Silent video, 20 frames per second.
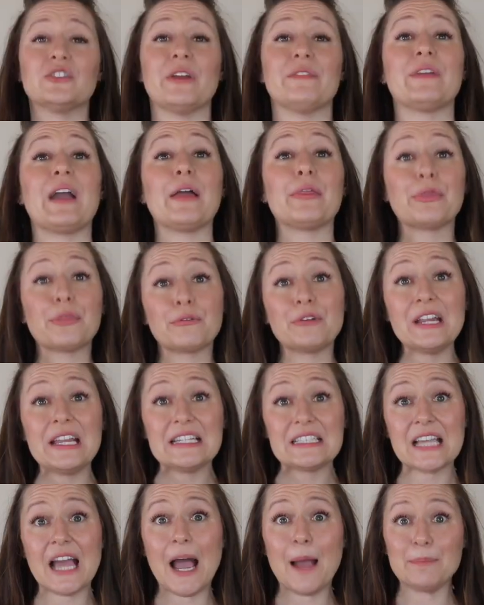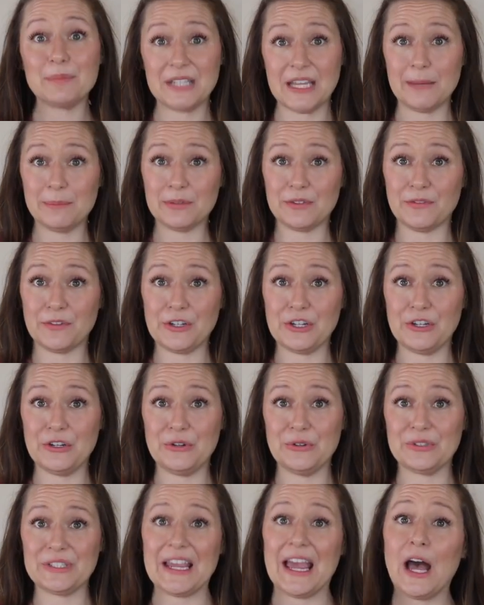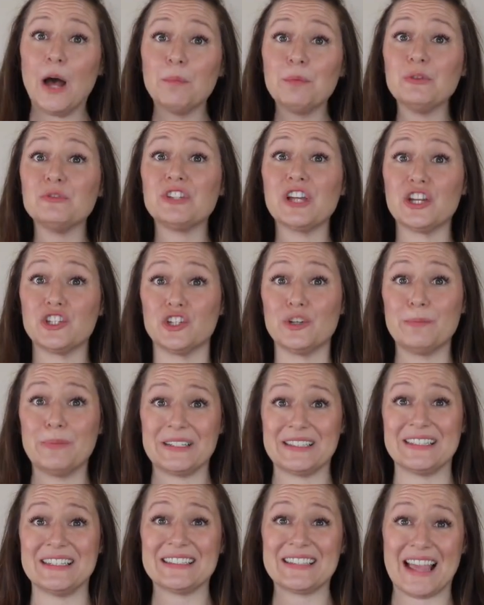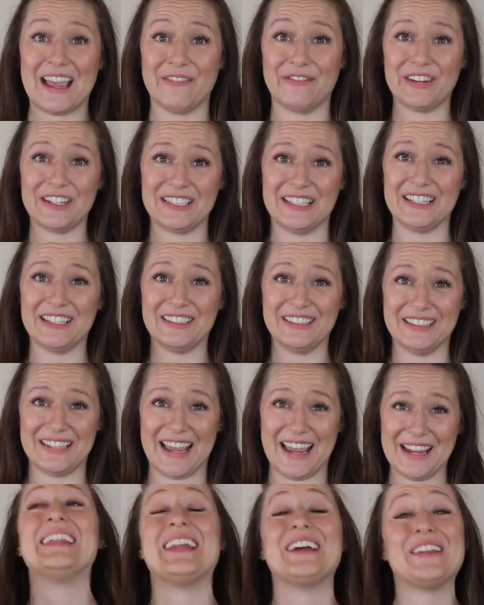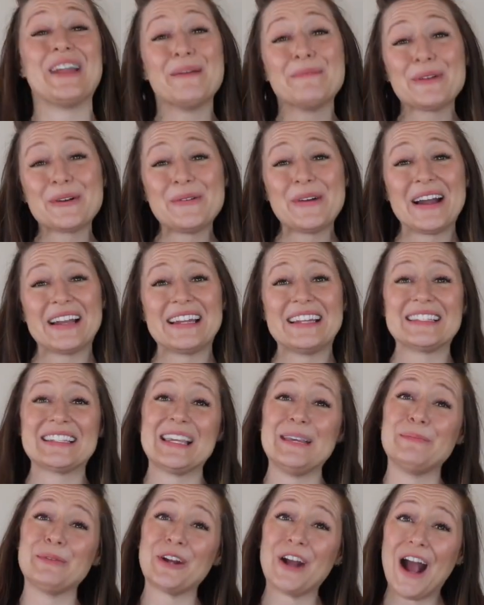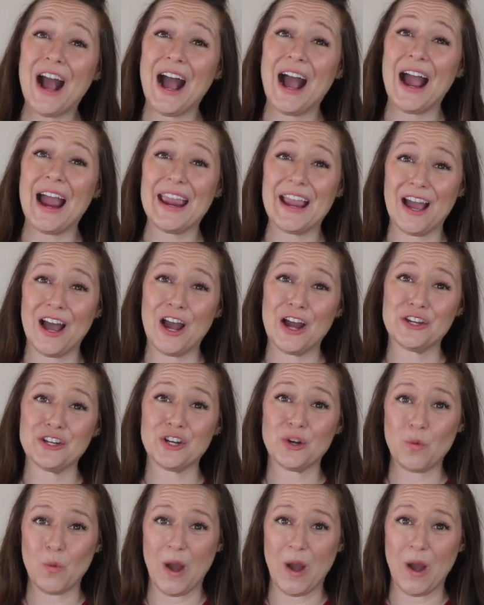So I've got three top tips for you to help you touch your business every single day. Now number one is keep your eye on your